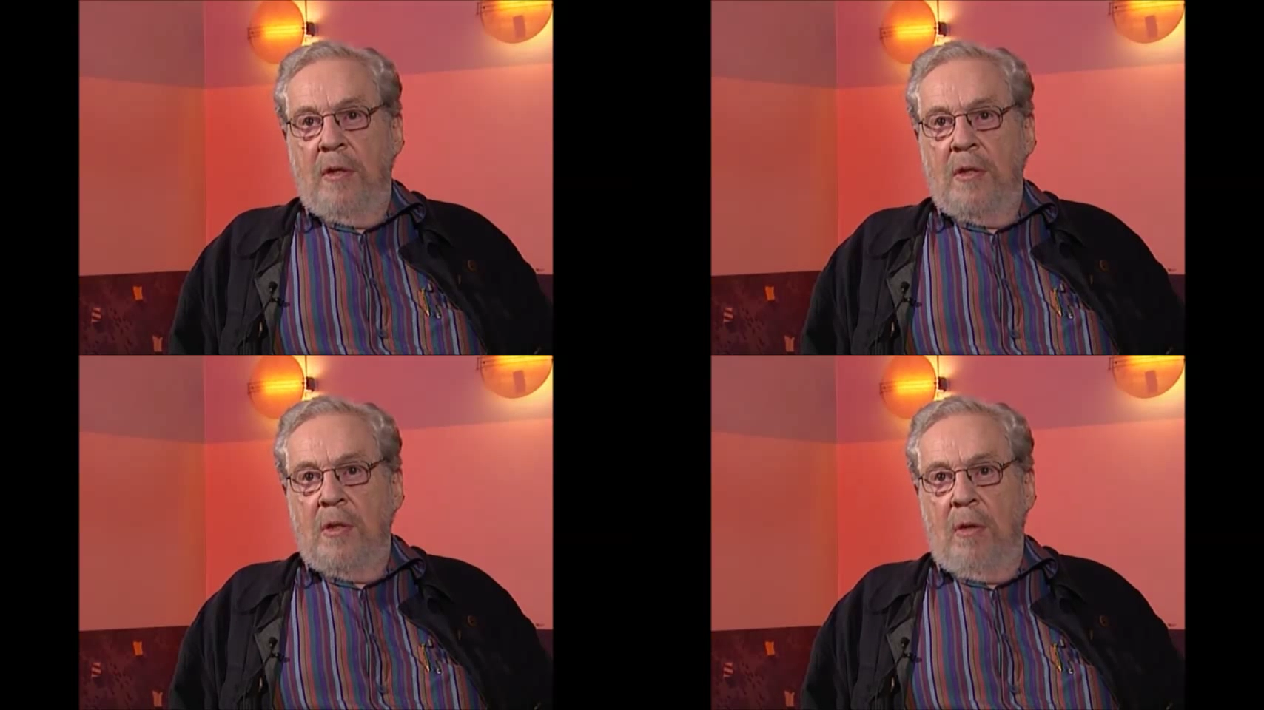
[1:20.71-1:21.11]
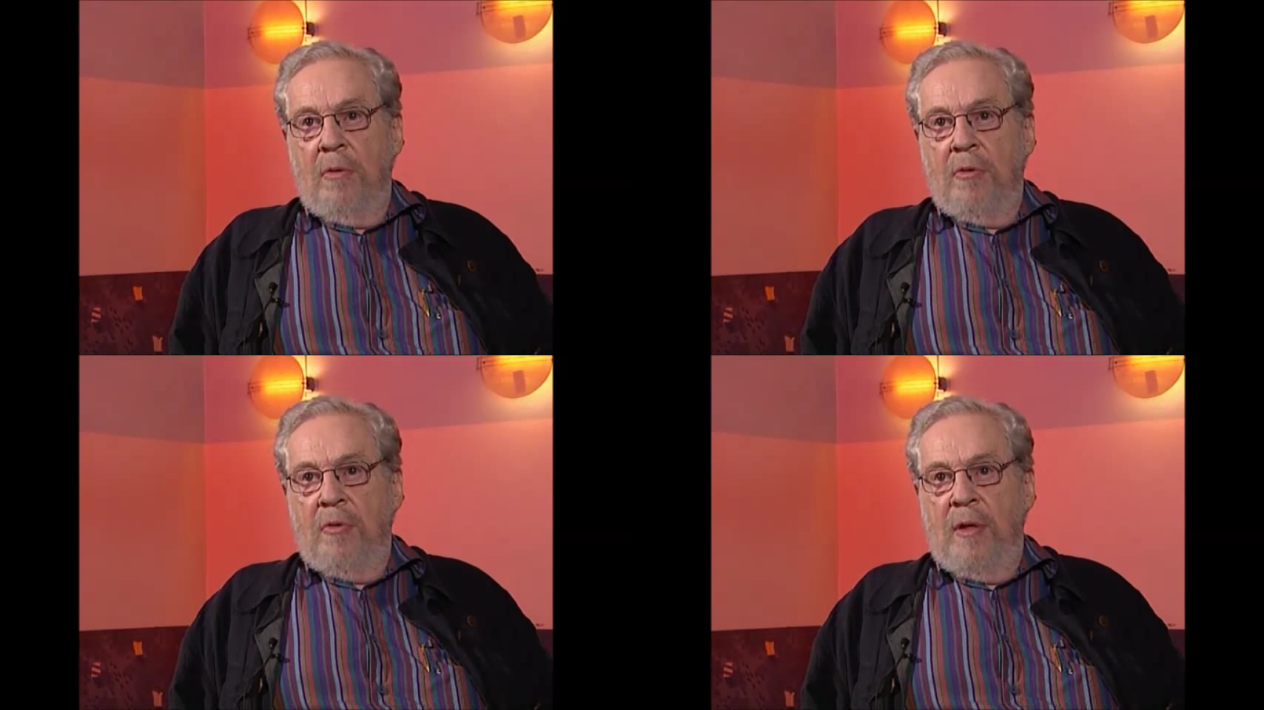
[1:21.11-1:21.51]
in the south
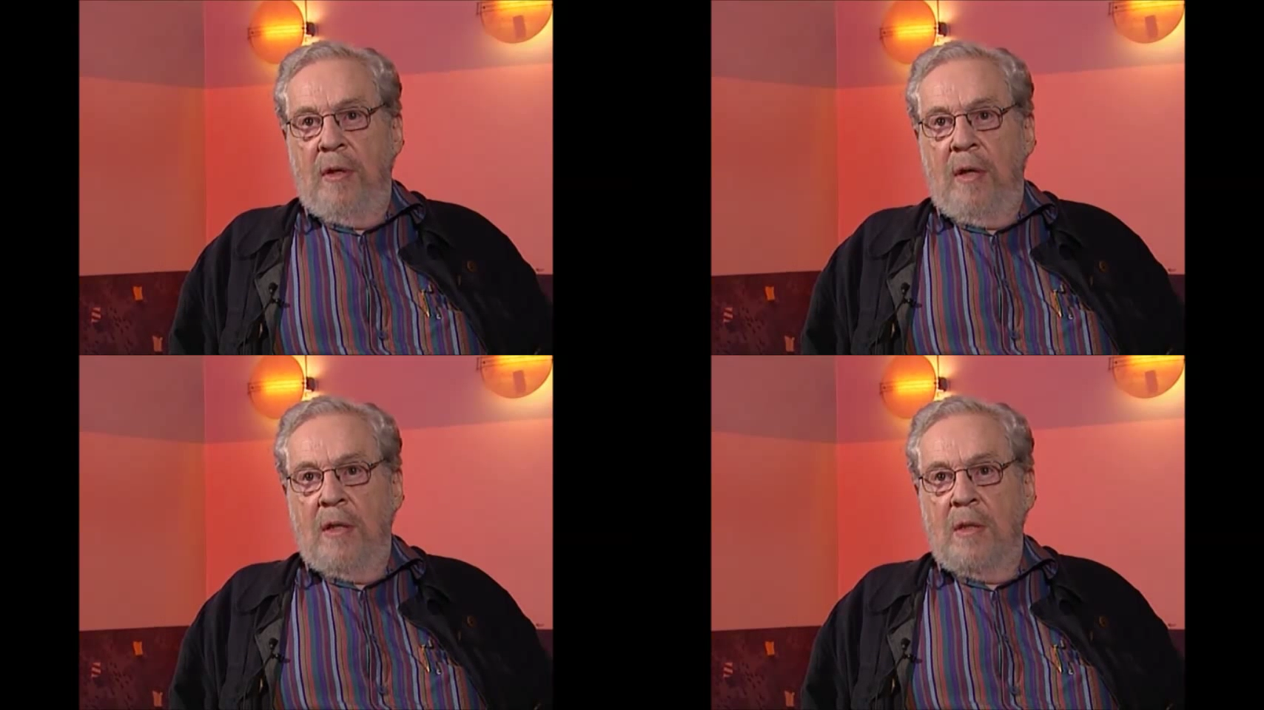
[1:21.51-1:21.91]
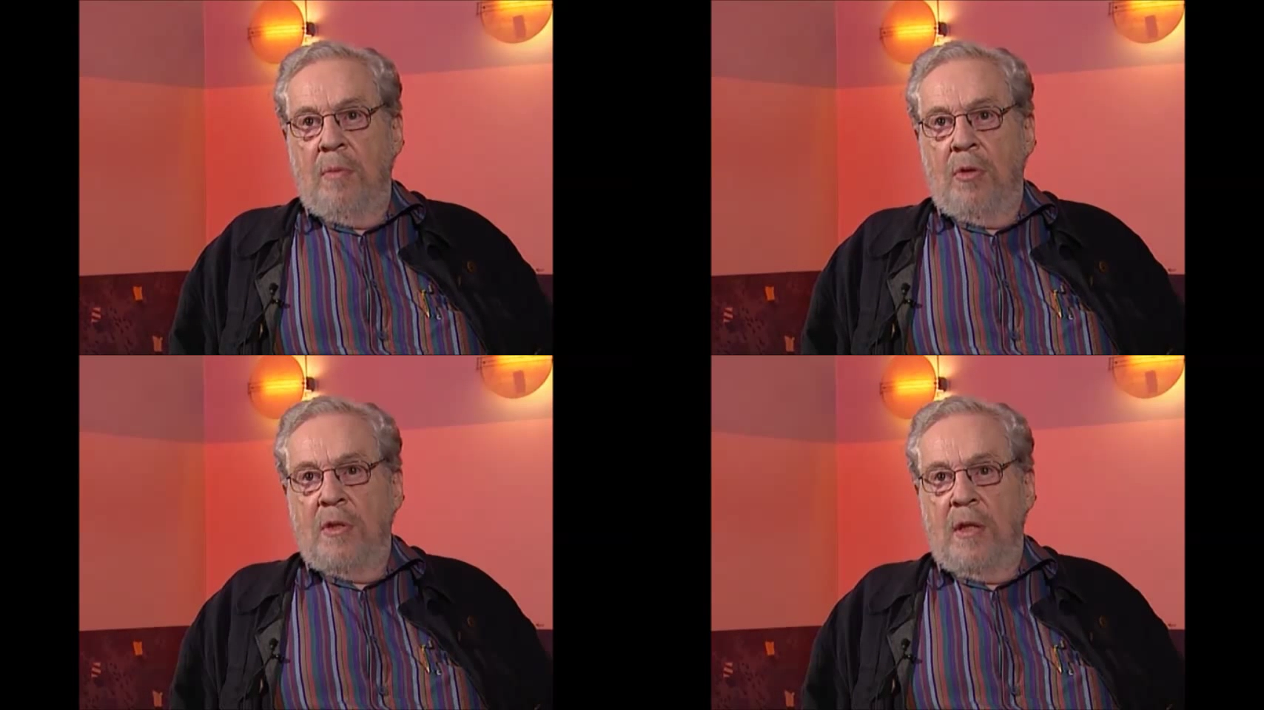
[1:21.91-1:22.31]
of Sweden,
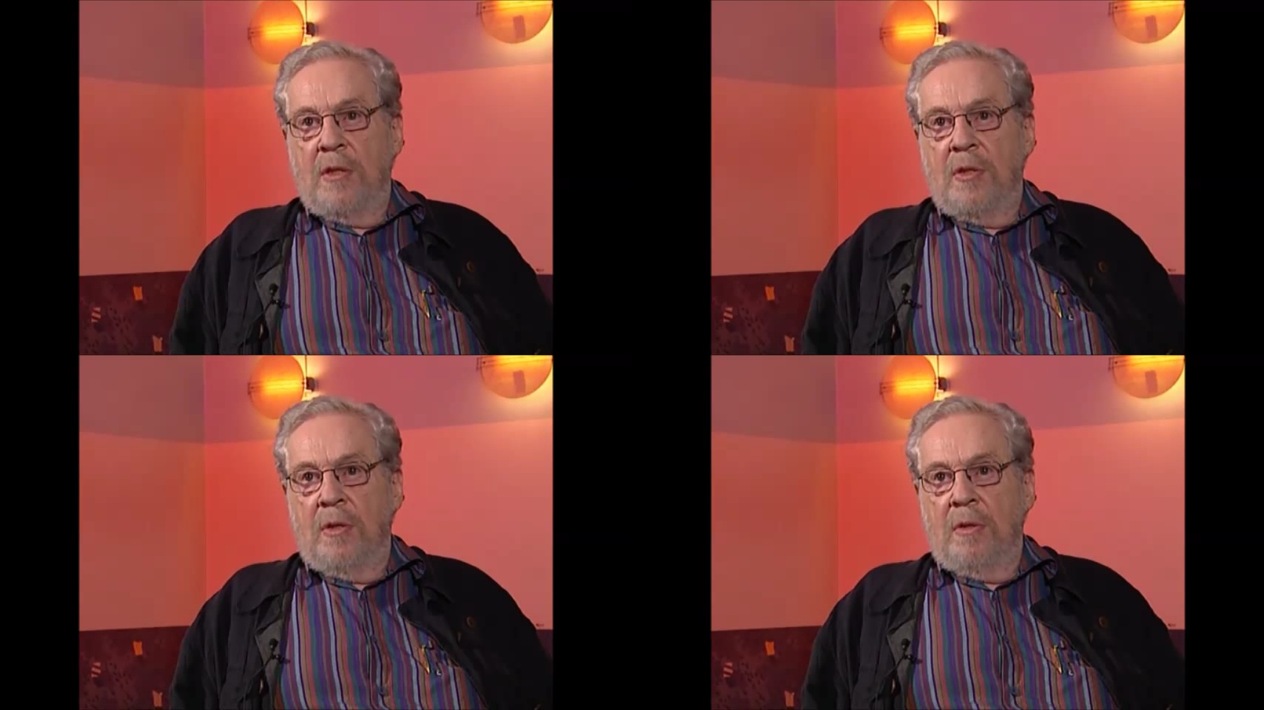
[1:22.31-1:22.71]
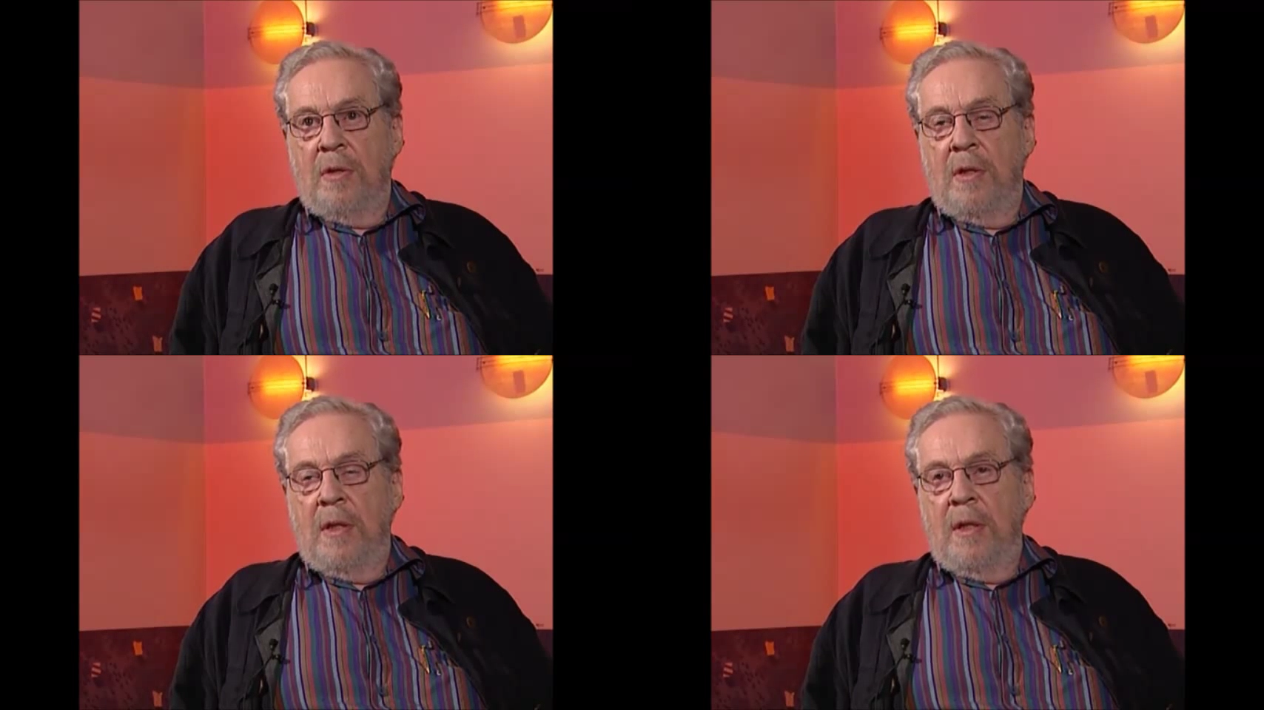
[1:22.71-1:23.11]
Helsingborg Stadsteater.